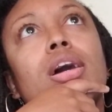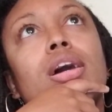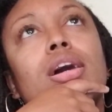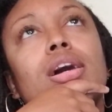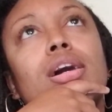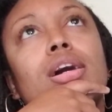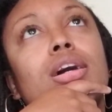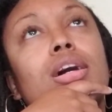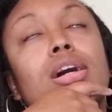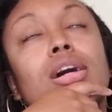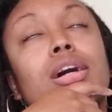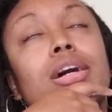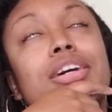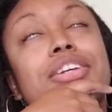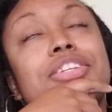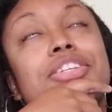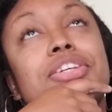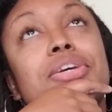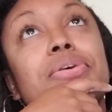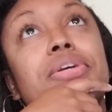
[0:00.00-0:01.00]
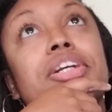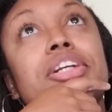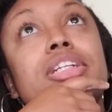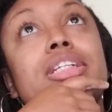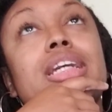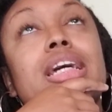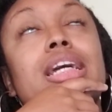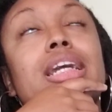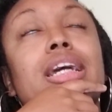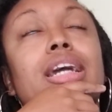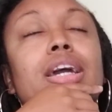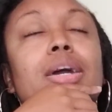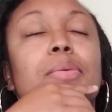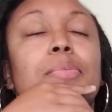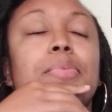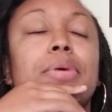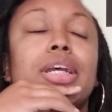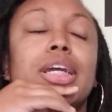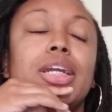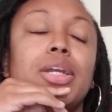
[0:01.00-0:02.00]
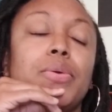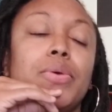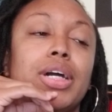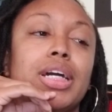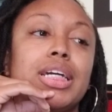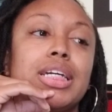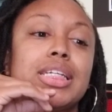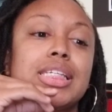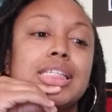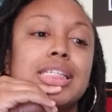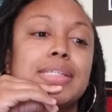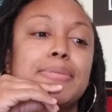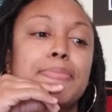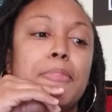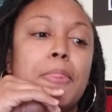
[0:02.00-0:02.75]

So irritating. But anyways,